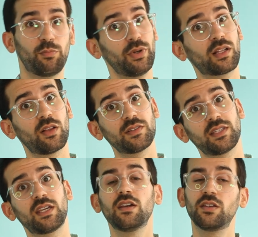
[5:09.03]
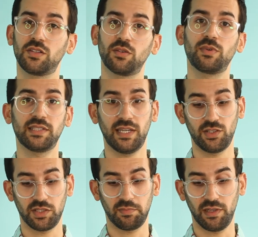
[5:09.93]
pretty closely to the reeds that I
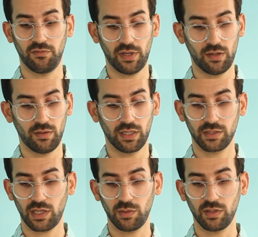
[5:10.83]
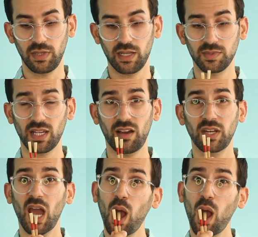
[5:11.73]
just played for you. And I'll start with the medium soft.